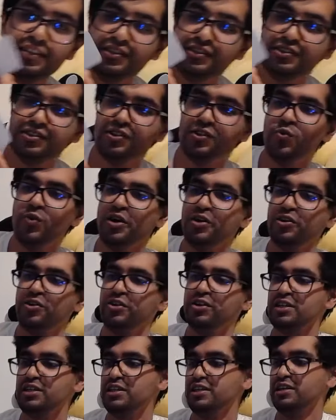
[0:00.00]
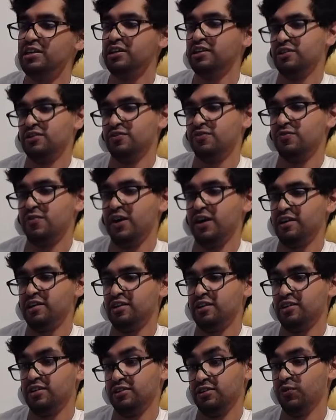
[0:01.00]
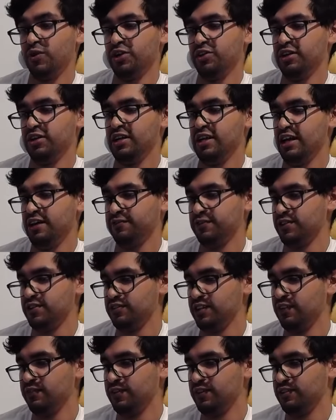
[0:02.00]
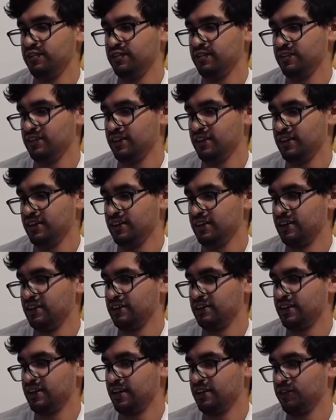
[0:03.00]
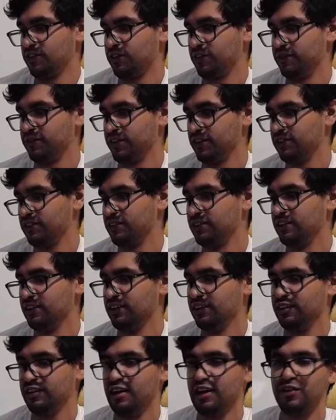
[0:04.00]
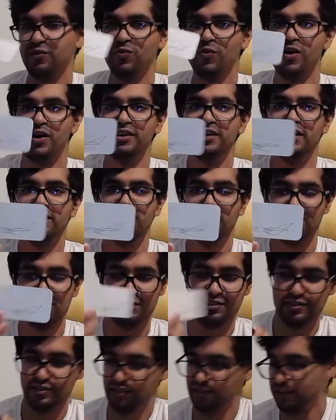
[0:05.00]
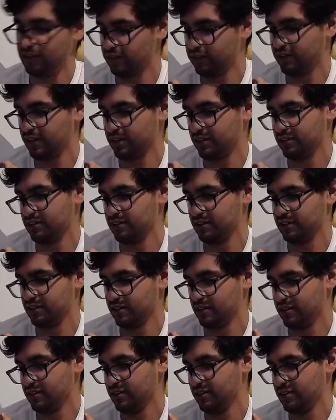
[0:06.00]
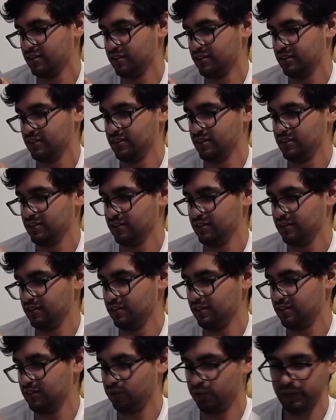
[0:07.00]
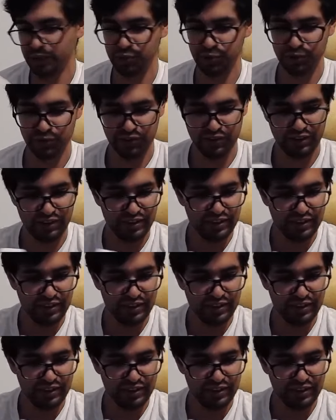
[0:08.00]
So the one on the right, the one on the left is David's. Dan Crow is the kind of one that's looks like squiggles.